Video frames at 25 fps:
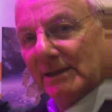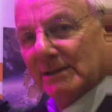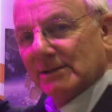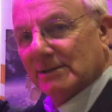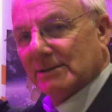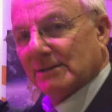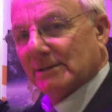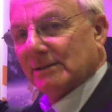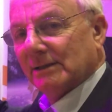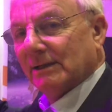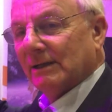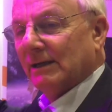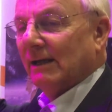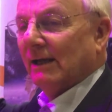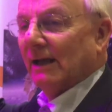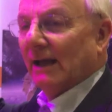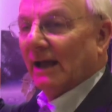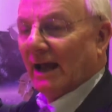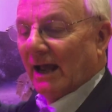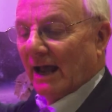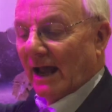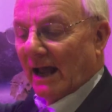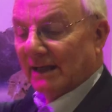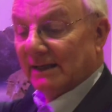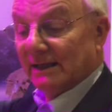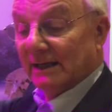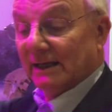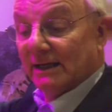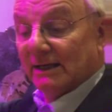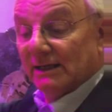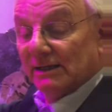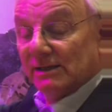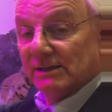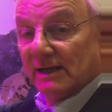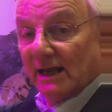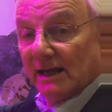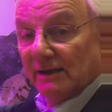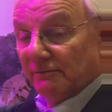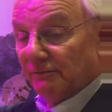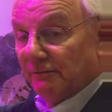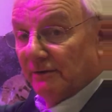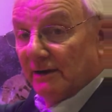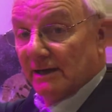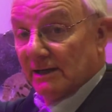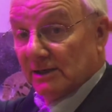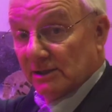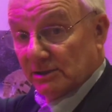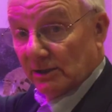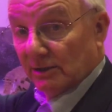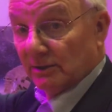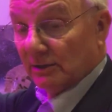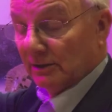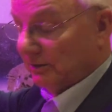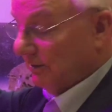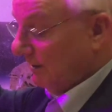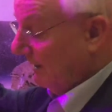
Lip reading: this, and it can take various other